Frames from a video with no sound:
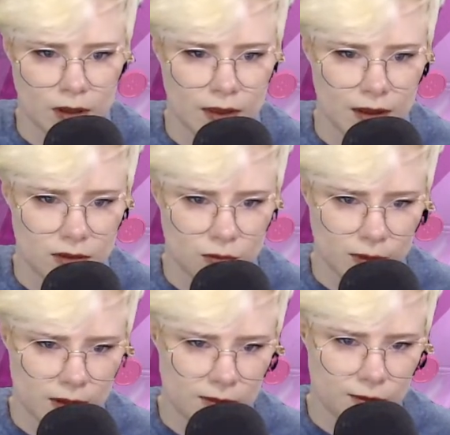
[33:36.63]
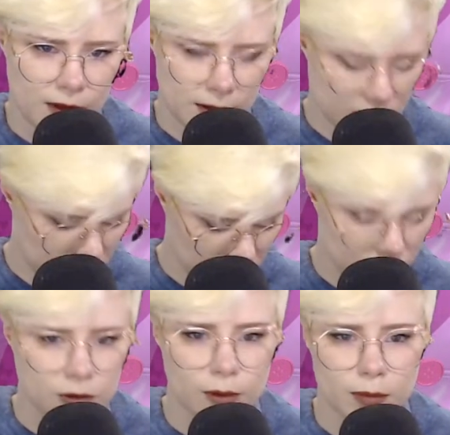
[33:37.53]
That's really fine though,
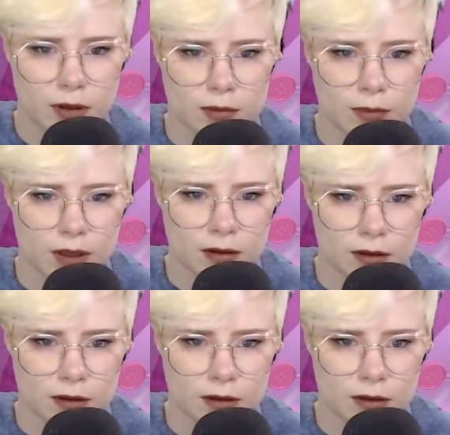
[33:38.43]
so I'm gonna